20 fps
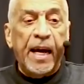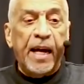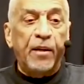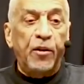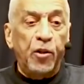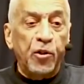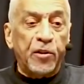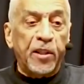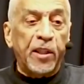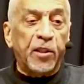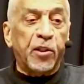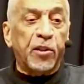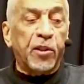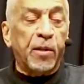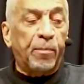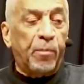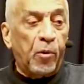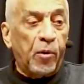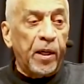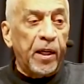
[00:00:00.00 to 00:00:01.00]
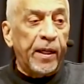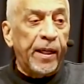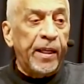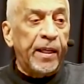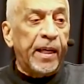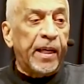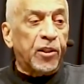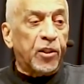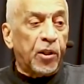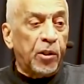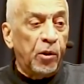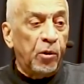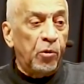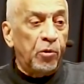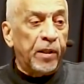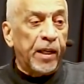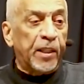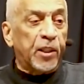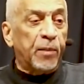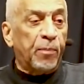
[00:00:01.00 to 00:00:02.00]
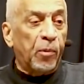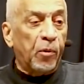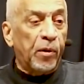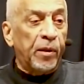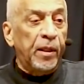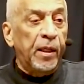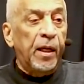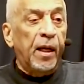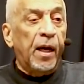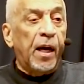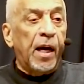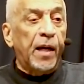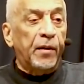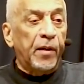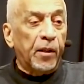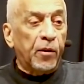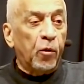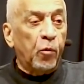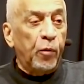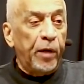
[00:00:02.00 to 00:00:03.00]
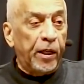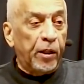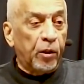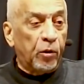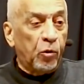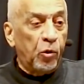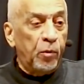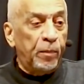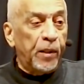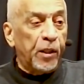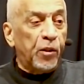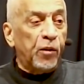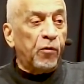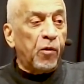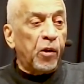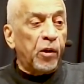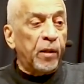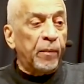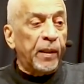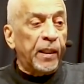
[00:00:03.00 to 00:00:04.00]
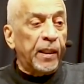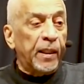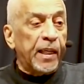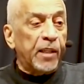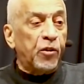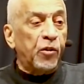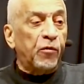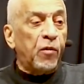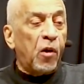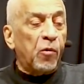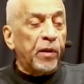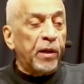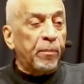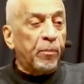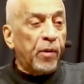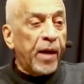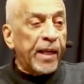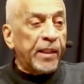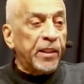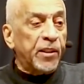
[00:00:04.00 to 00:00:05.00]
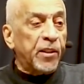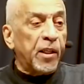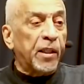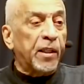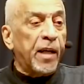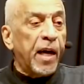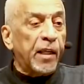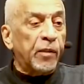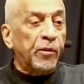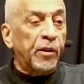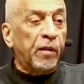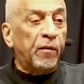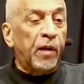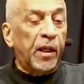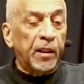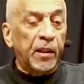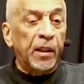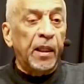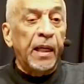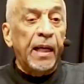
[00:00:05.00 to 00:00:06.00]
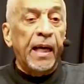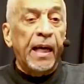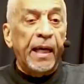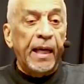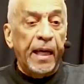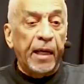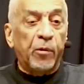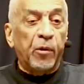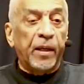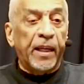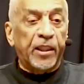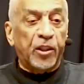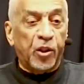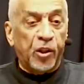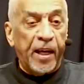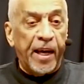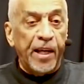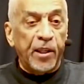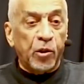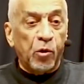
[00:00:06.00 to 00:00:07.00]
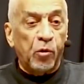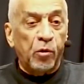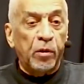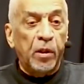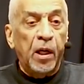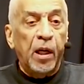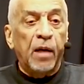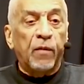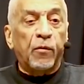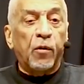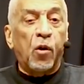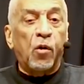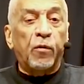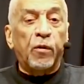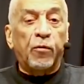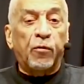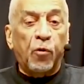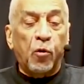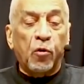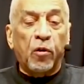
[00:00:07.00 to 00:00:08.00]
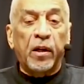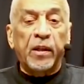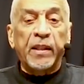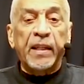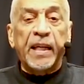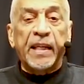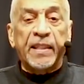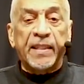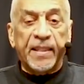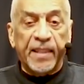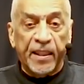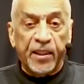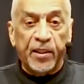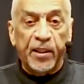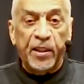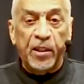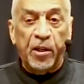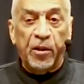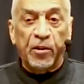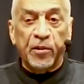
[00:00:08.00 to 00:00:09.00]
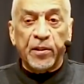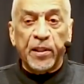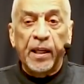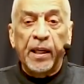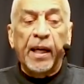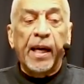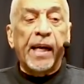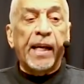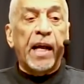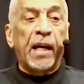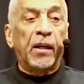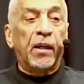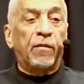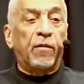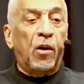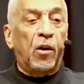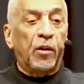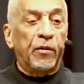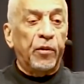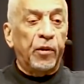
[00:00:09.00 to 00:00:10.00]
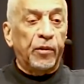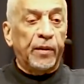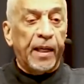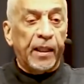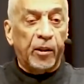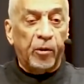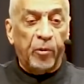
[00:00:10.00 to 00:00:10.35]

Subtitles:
and using it to subordinate, exclude, and exploit another weaker group that you've already practiced a doctrine of unequal exchange on for over 460 years. And I love all of you, and I